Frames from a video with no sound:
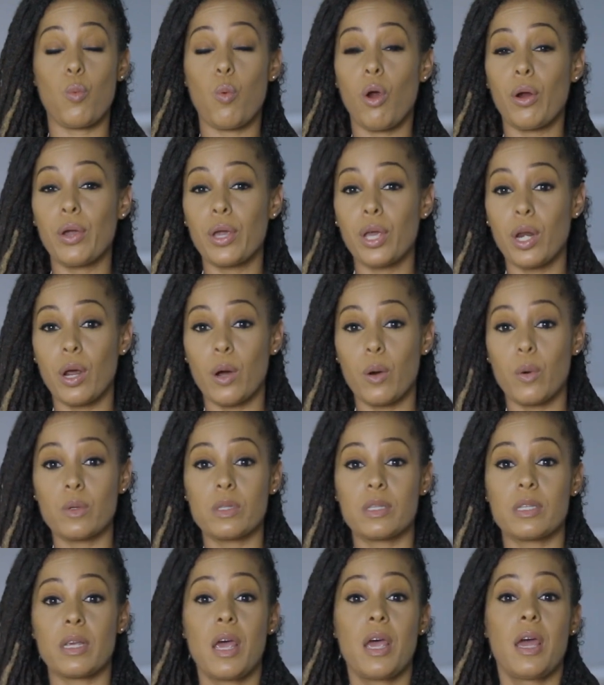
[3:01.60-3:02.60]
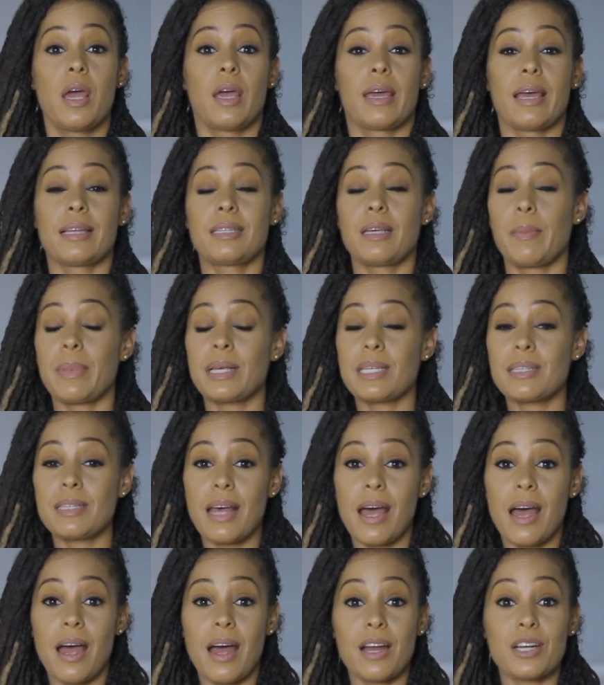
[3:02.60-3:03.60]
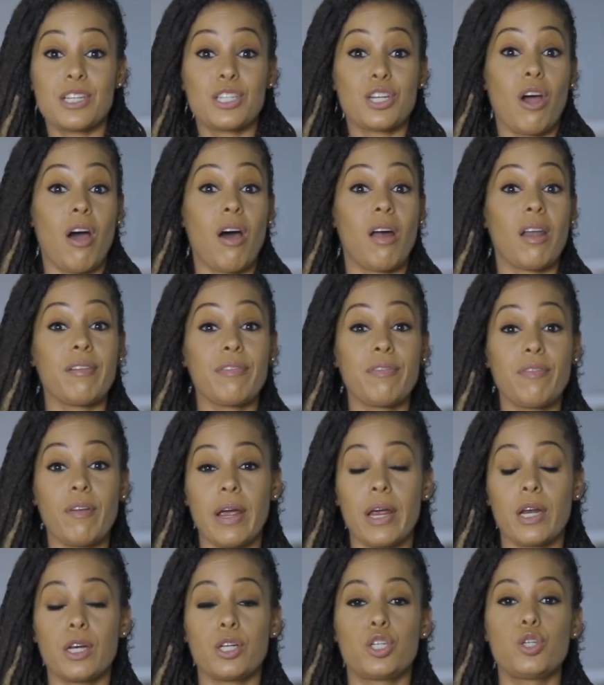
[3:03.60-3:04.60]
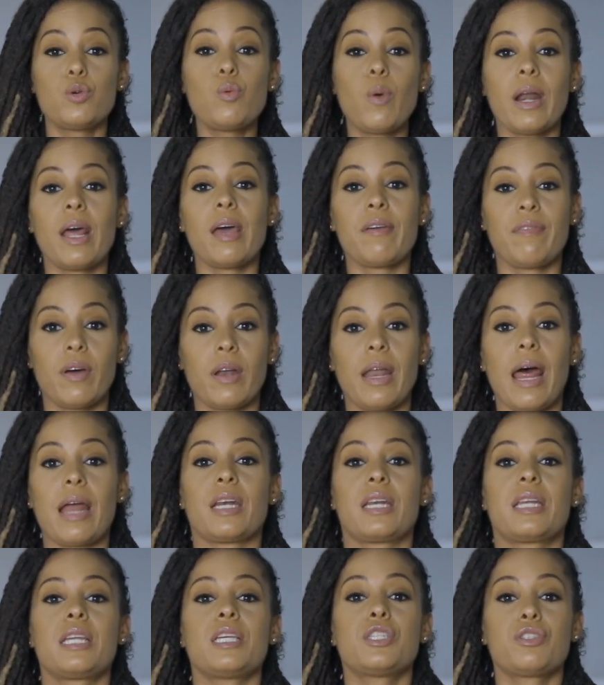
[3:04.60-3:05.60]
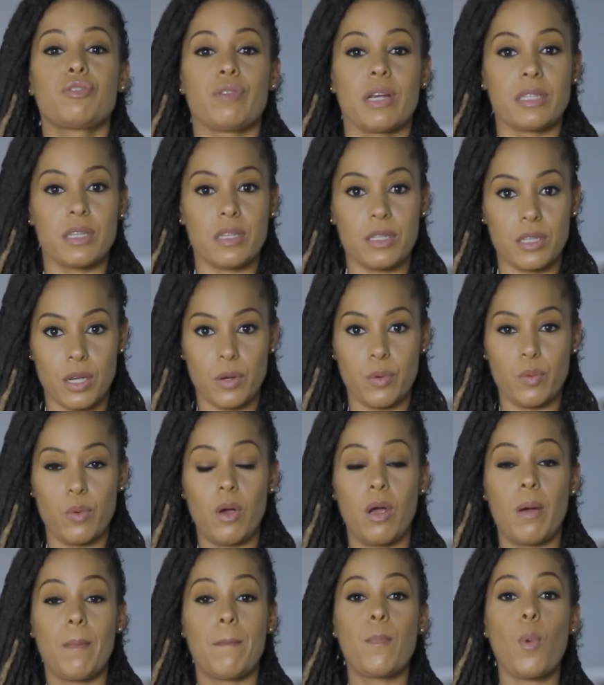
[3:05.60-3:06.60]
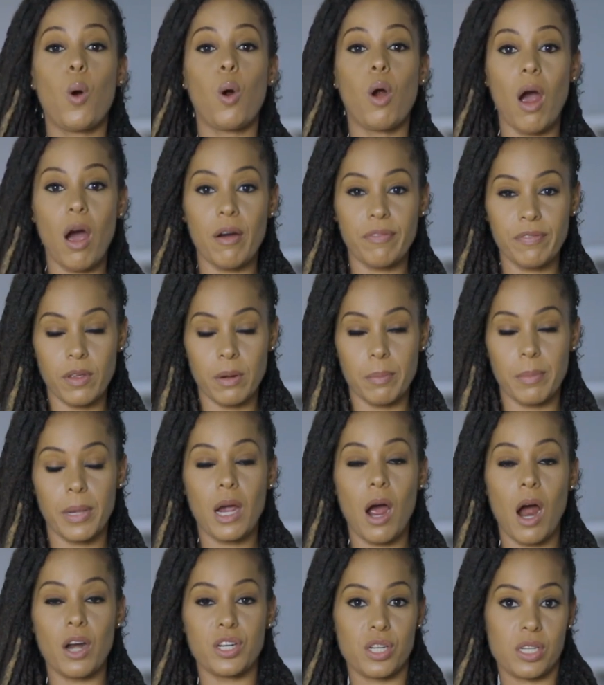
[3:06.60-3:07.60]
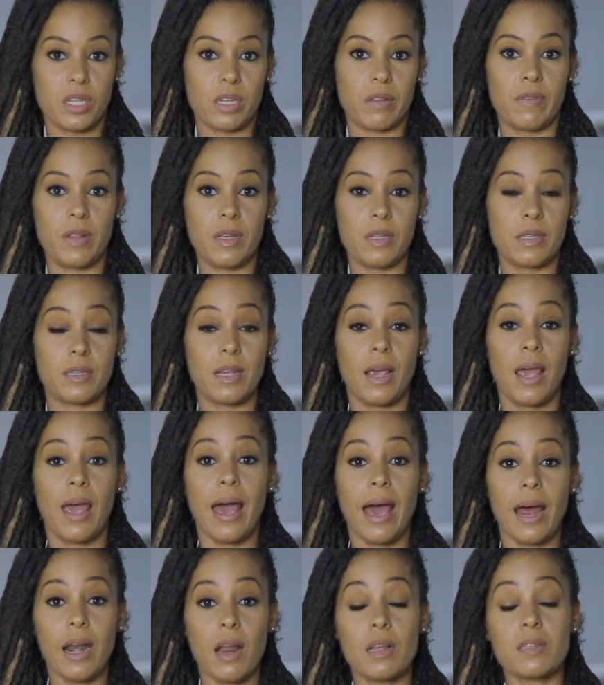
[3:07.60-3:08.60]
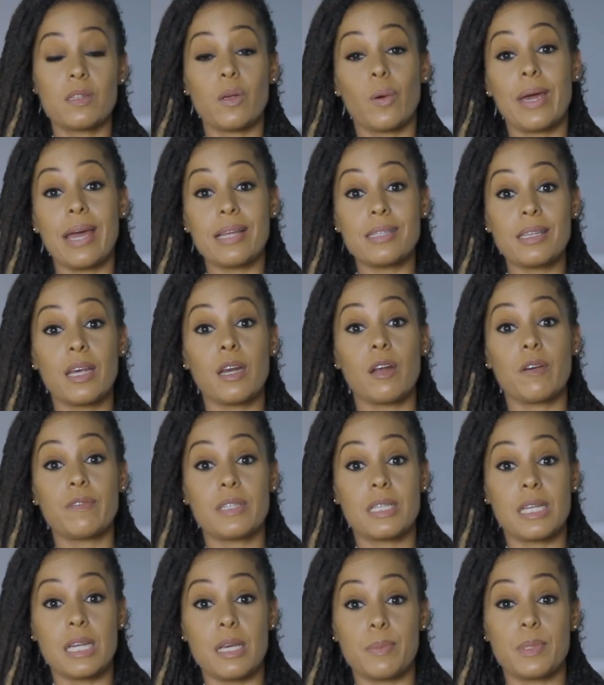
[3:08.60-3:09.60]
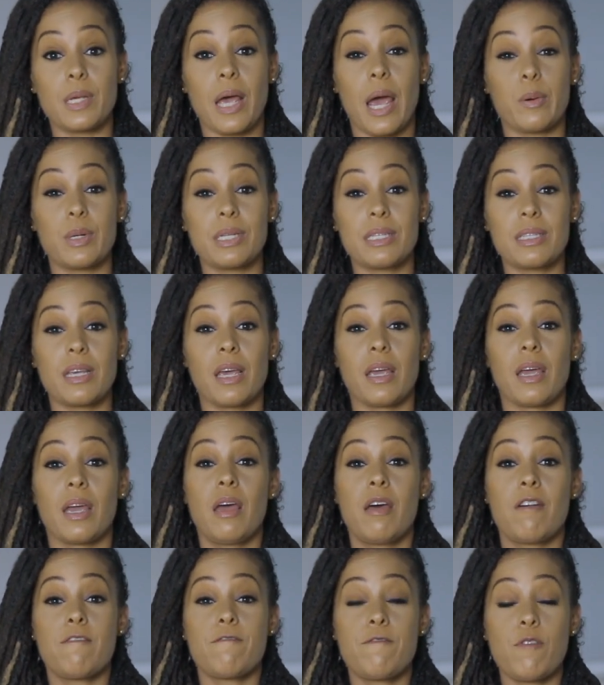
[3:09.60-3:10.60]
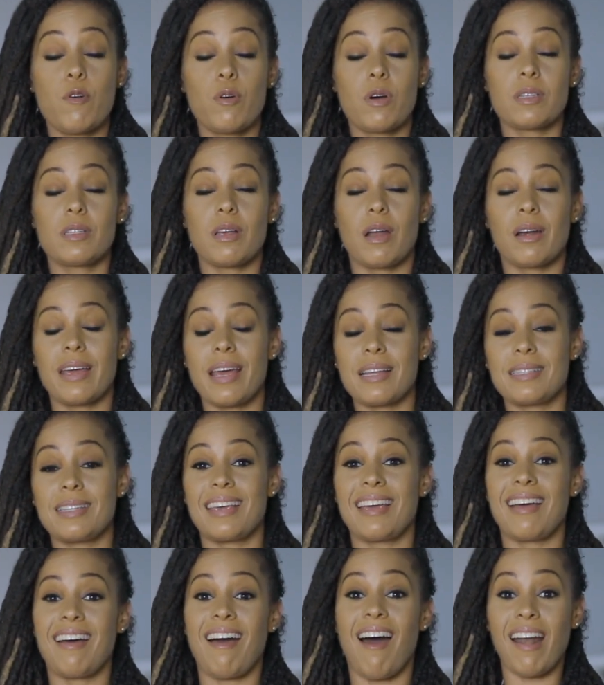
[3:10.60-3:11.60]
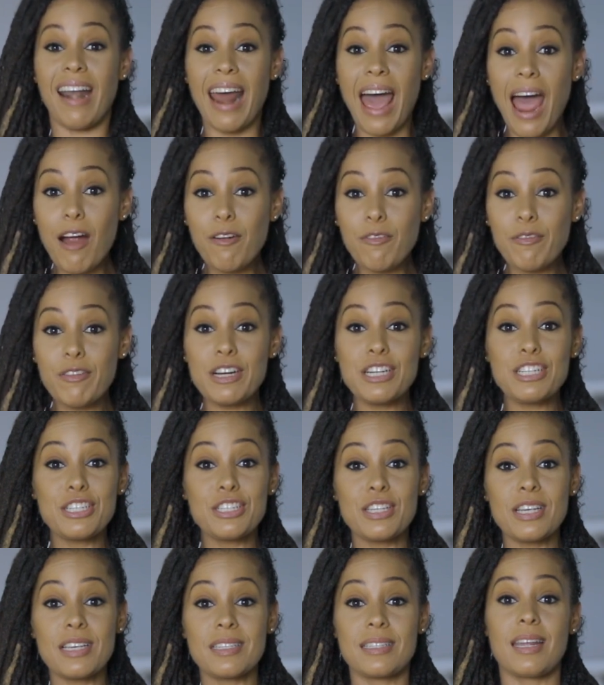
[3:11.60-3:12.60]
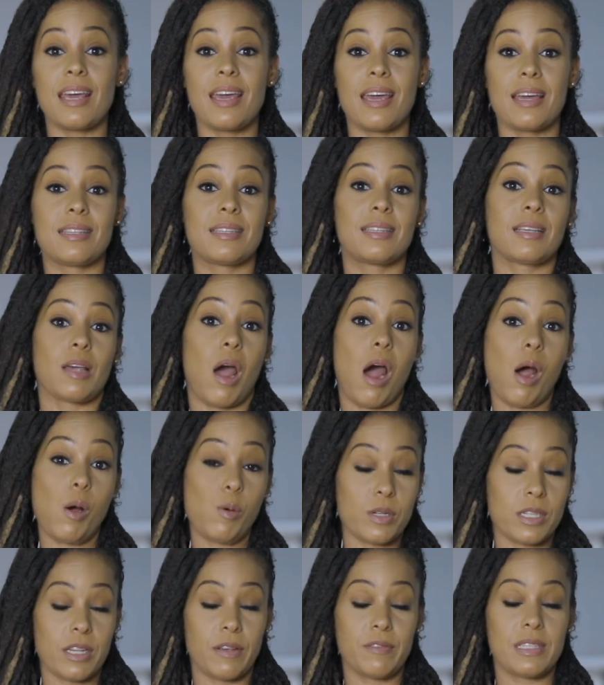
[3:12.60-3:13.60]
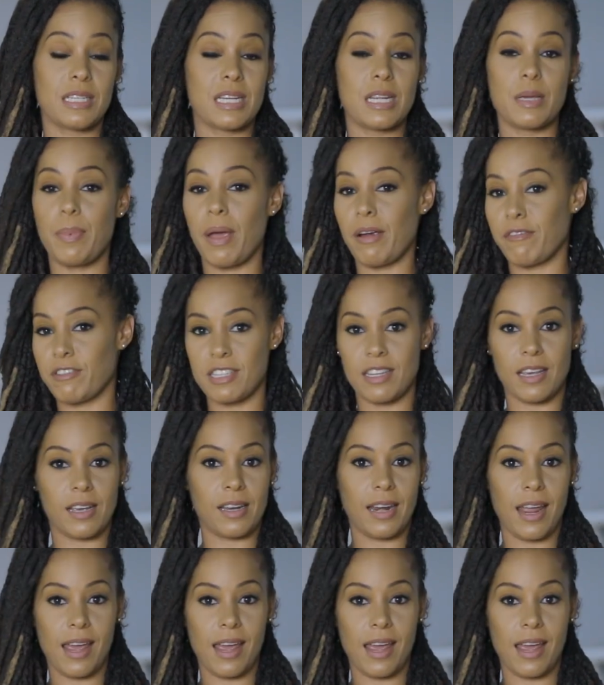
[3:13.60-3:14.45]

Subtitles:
working out, get a massage, call a friend, do whatever that de-stresses you more often. Be conscious of this, and also get enough sleep. So I would say focus on getting on average 6 to 8 hours of sleep every single